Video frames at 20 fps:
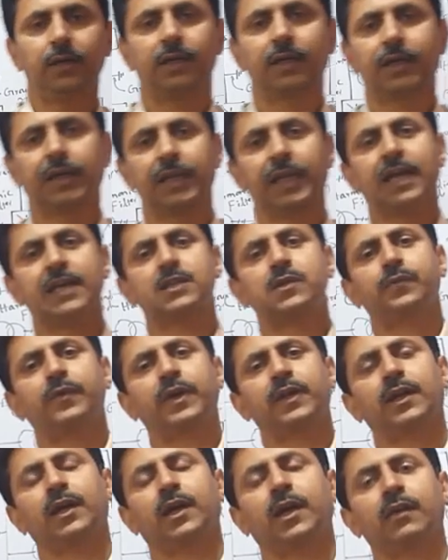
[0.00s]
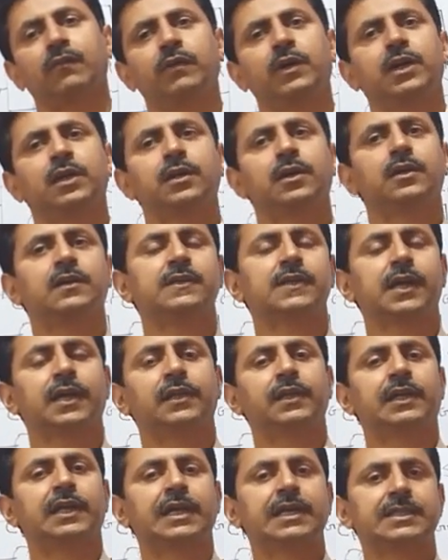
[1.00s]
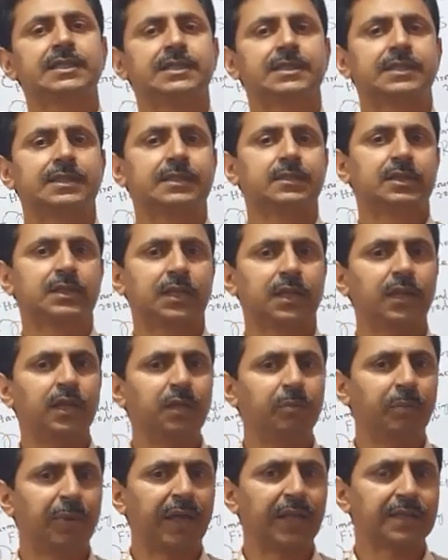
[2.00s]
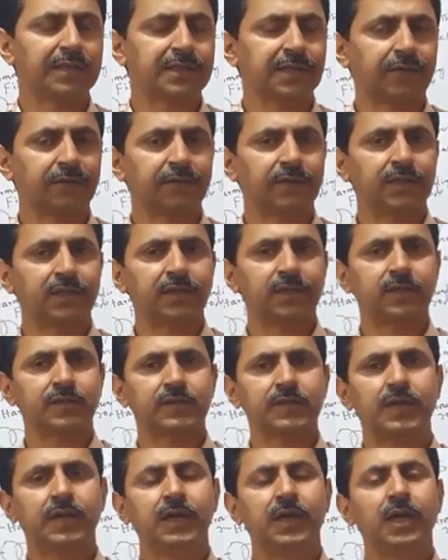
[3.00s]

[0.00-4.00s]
classify the converters either as 3 pulse converters,